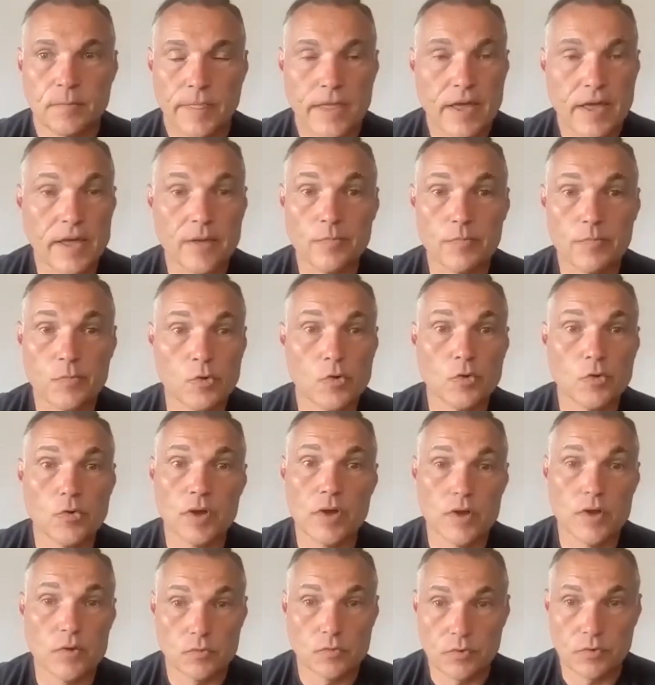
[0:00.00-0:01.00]
came
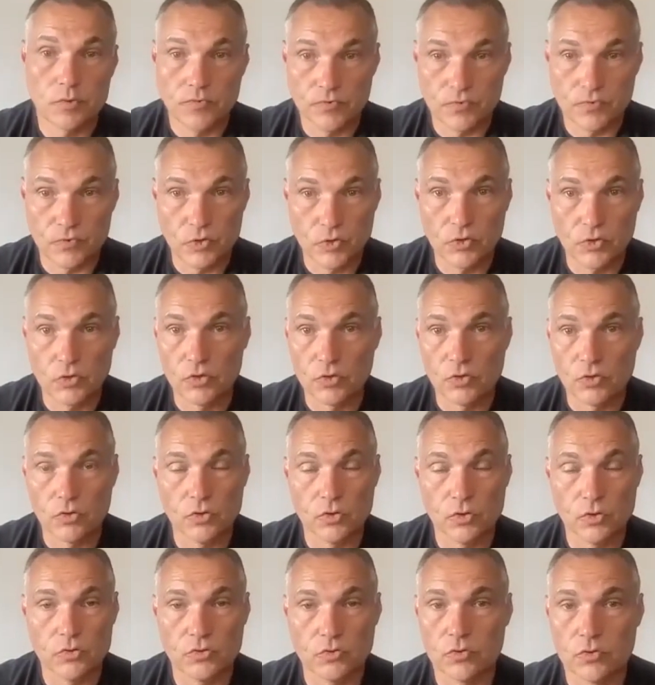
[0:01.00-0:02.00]
through a referral
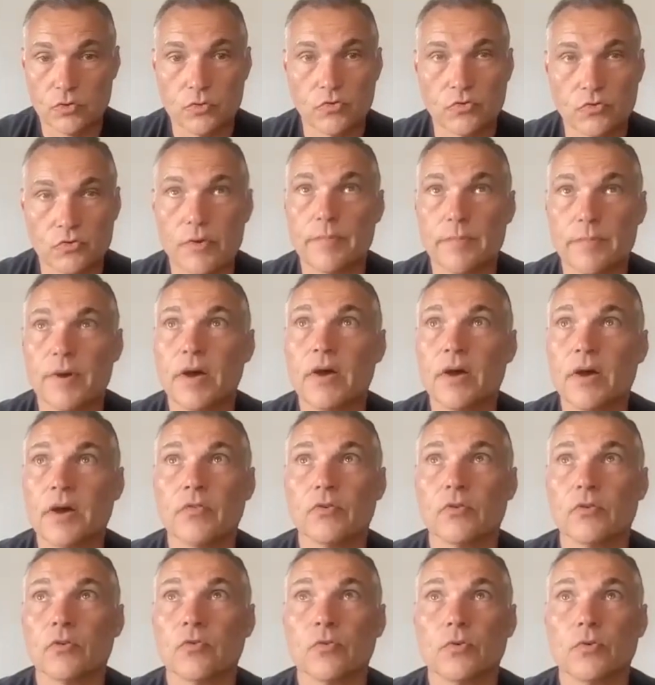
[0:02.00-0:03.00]
or through some
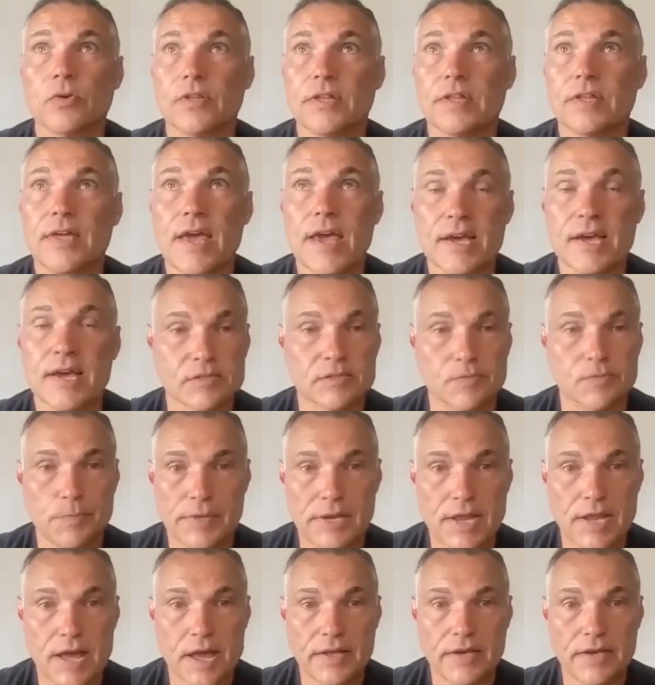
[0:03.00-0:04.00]
other really
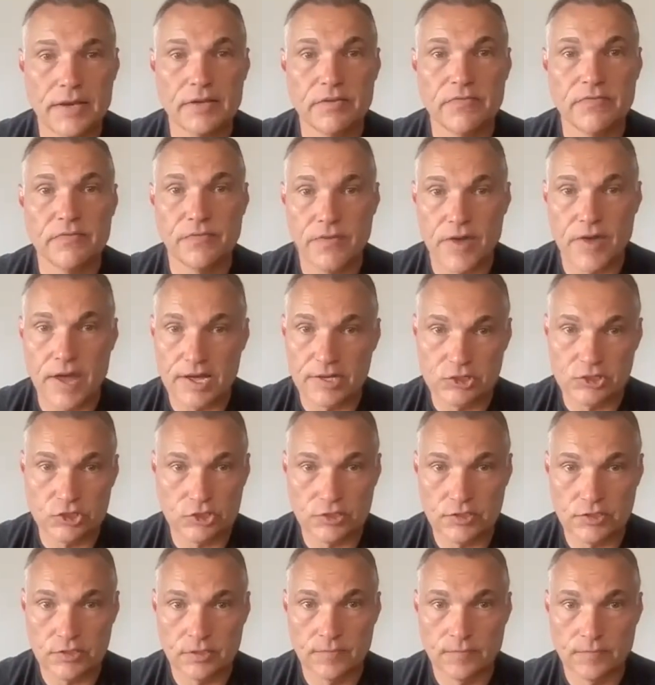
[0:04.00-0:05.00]
expedited
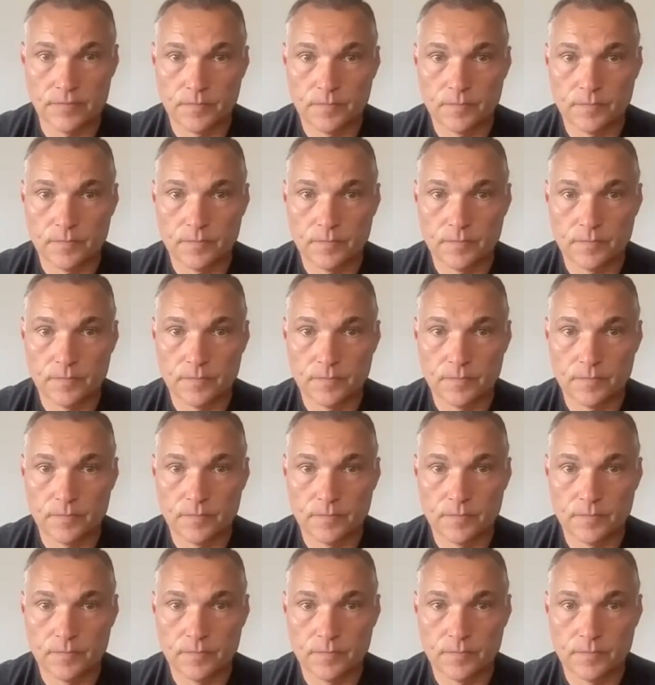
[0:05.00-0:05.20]
fashion.